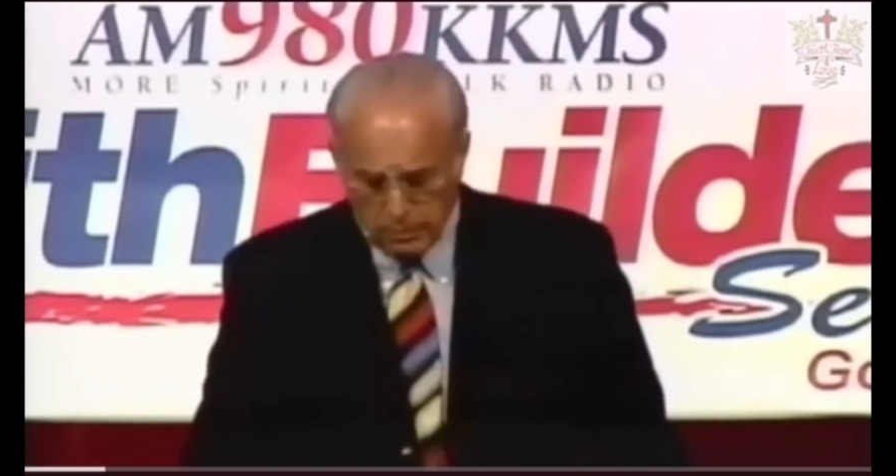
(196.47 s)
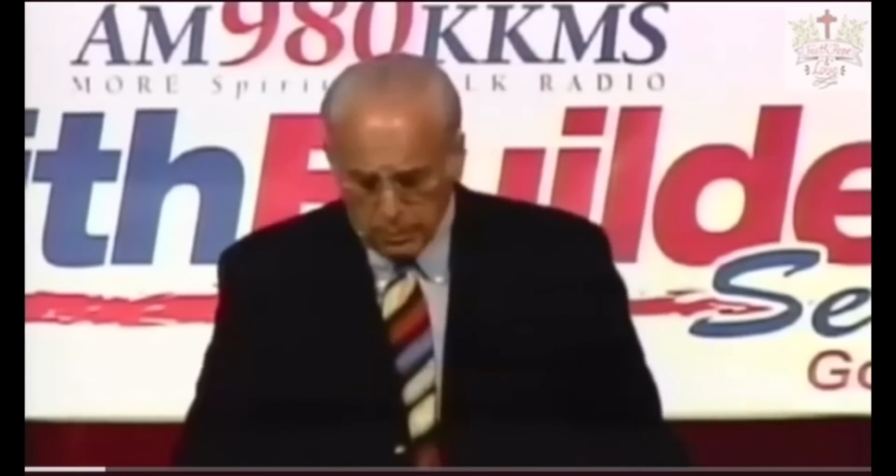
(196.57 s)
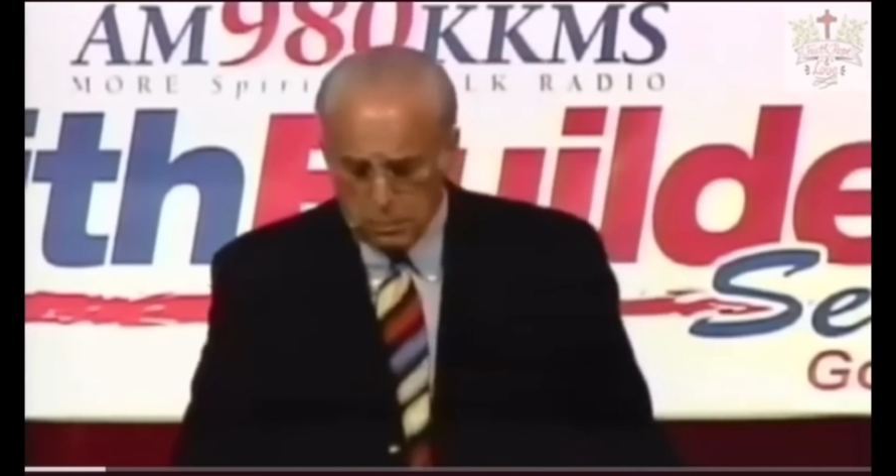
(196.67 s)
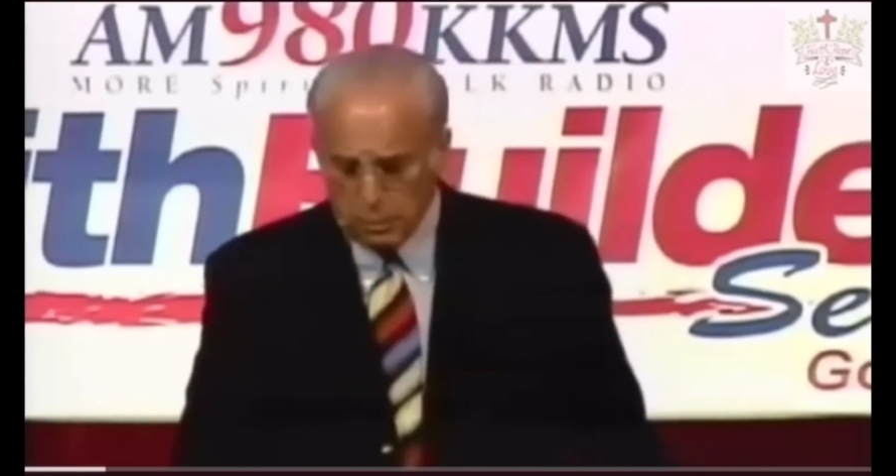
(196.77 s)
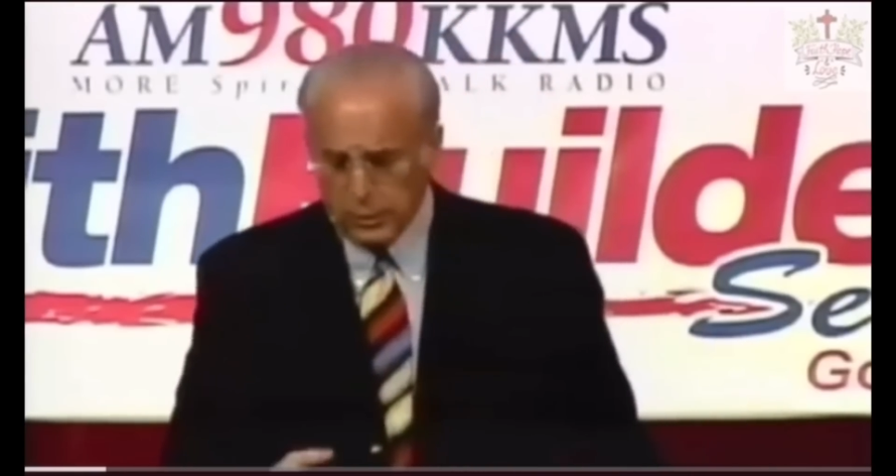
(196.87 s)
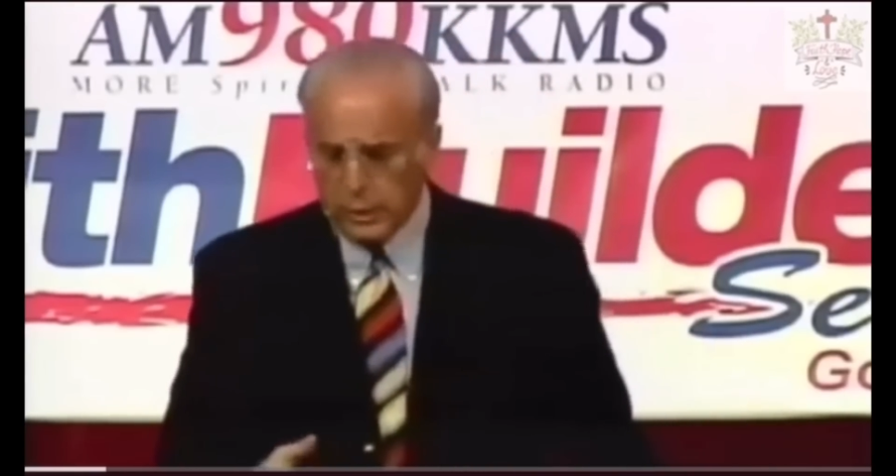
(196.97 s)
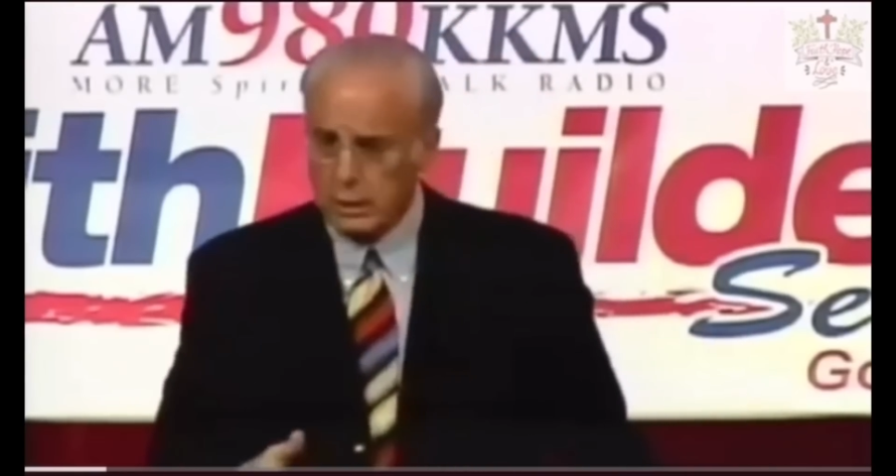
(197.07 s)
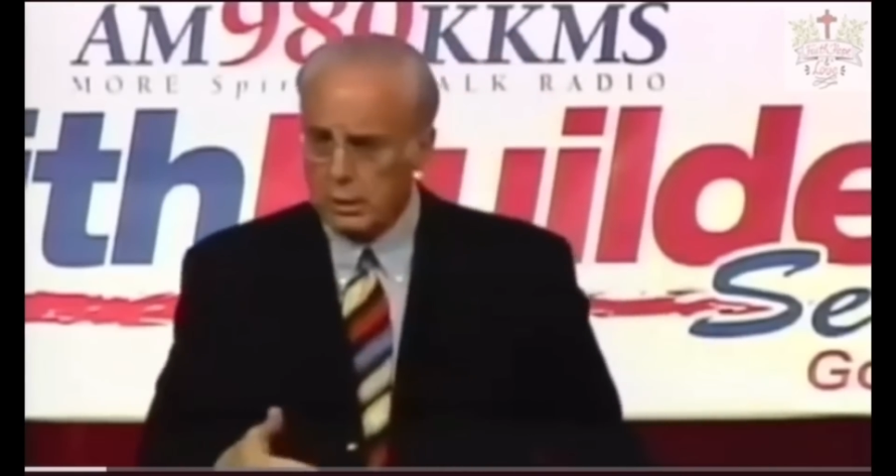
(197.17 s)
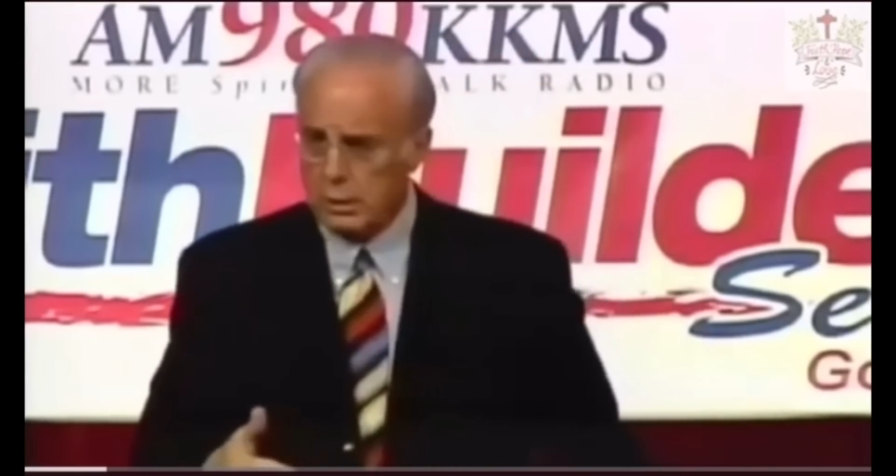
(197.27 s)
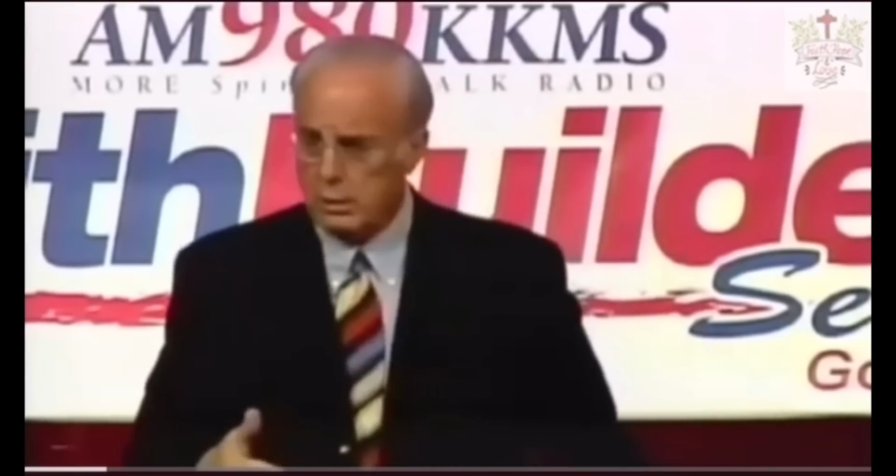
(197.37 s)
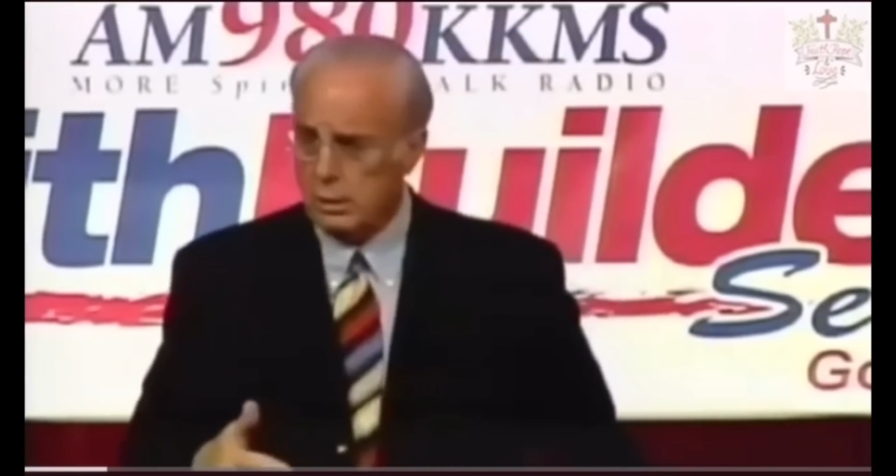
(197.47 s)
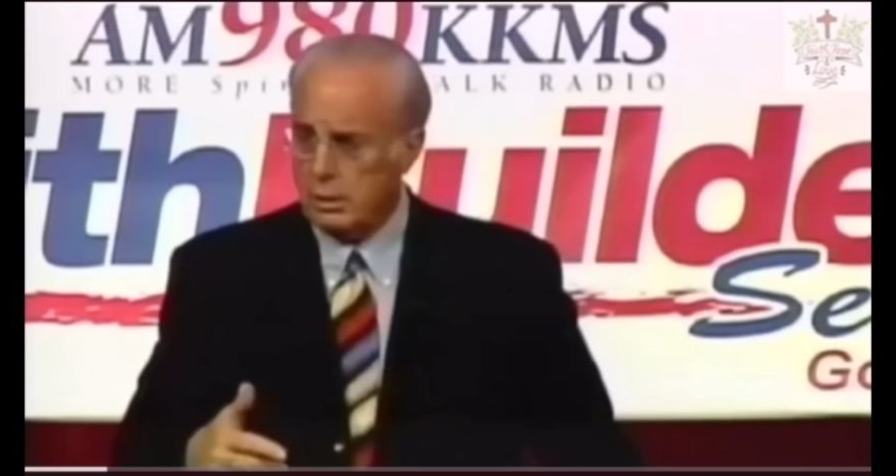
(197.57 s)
people needed to